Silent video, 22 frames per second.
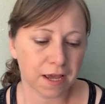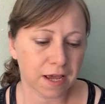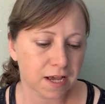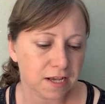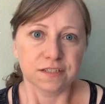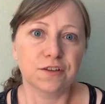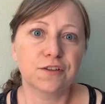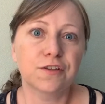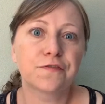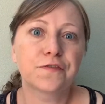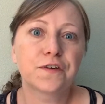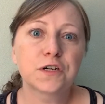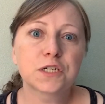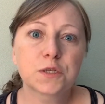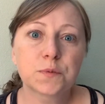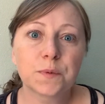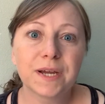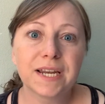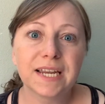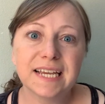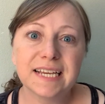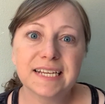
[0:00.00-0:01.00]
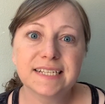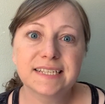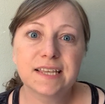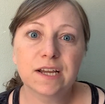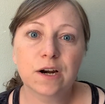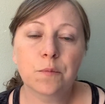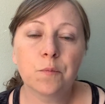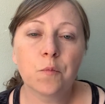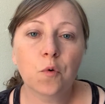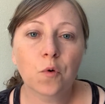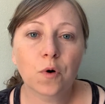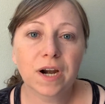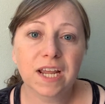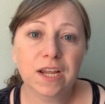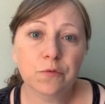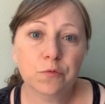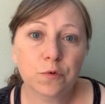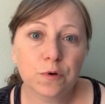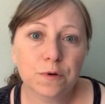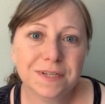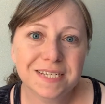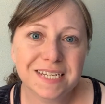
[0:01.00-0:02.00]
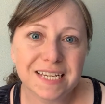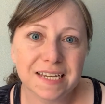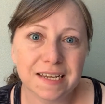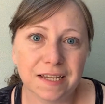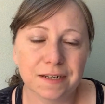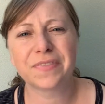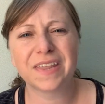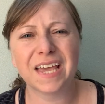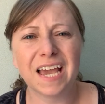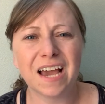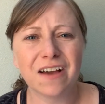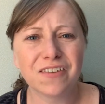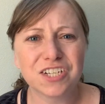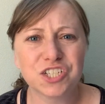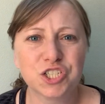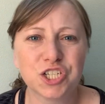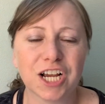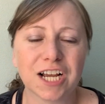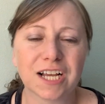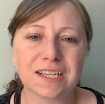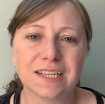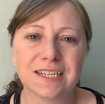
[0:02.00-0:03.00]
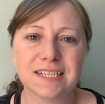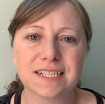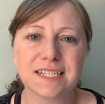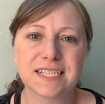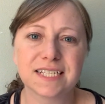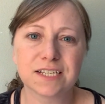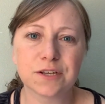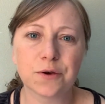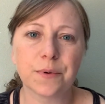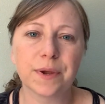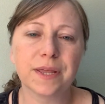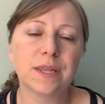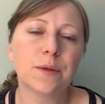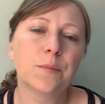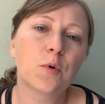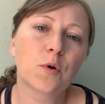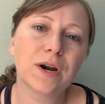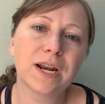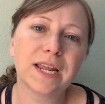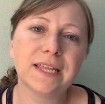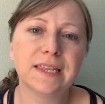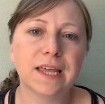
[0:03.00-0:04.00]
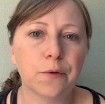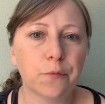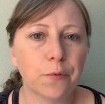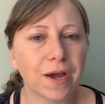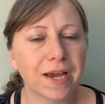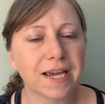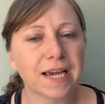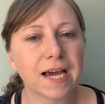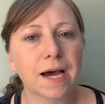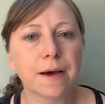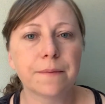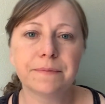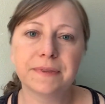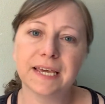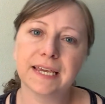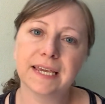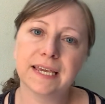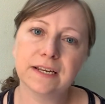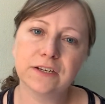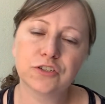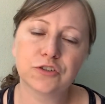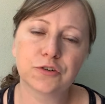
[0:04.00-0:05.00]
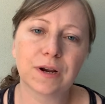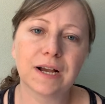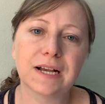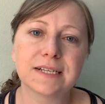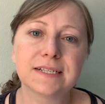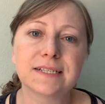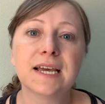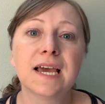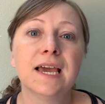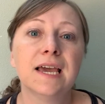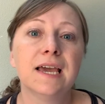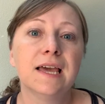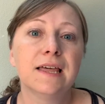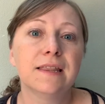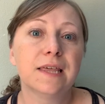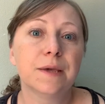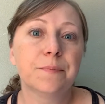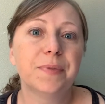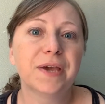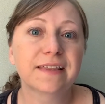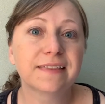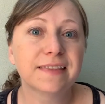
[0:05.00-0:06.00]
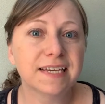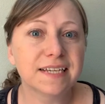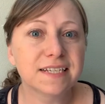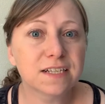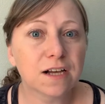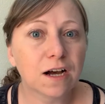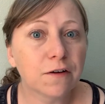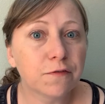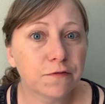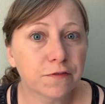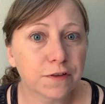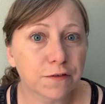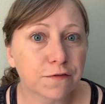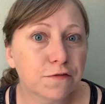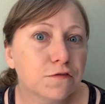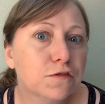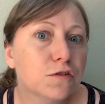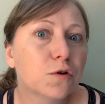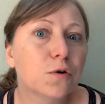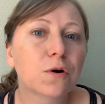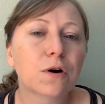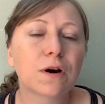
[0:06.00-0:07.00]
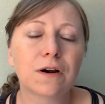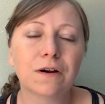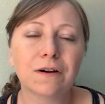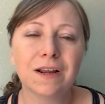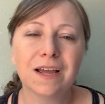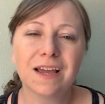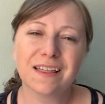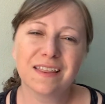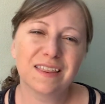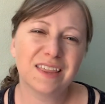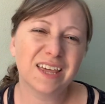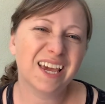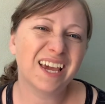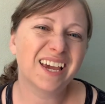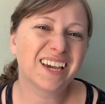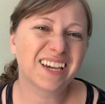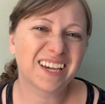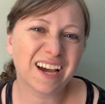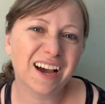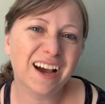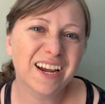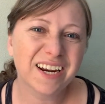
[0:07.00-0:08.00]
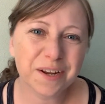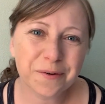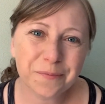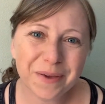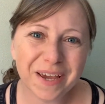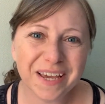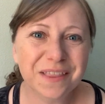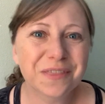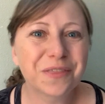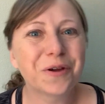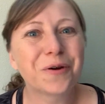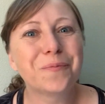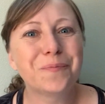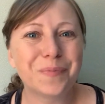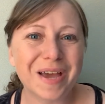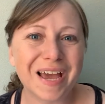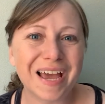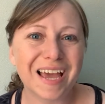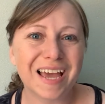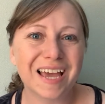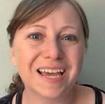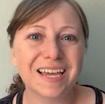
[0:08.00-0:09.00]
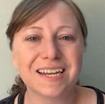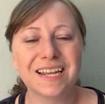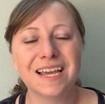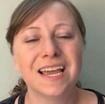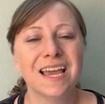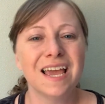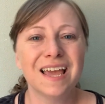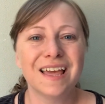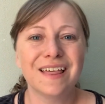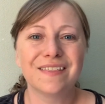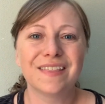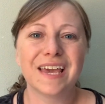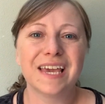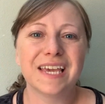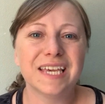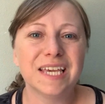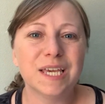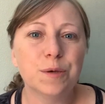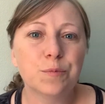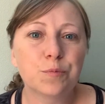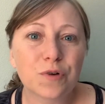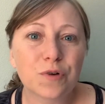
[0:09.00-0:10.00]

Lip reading: So the first one is their morning routine. They have a checklist. So in the morning, they wake up, they get dressed, they pick things off the floor, they kind of make their bed, they eat